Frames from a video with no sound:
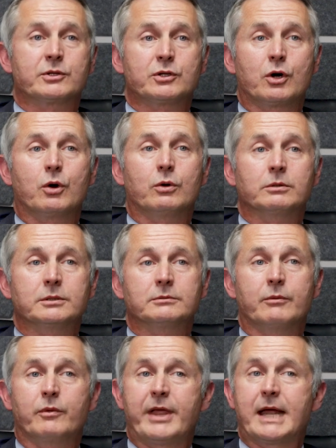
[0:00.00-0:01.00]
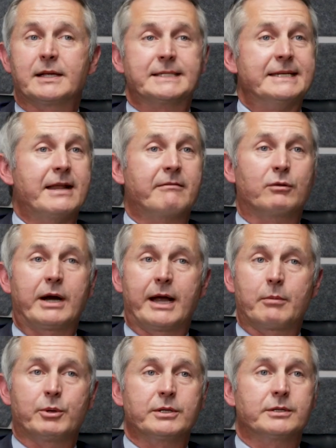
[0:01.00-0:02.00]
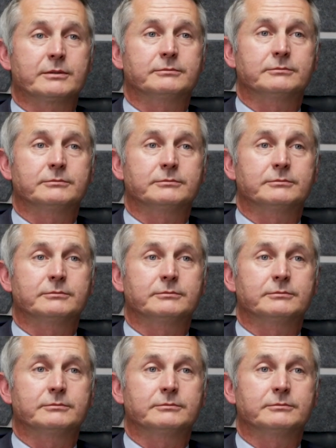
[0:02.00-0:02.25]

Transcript: to hold. That has never happened.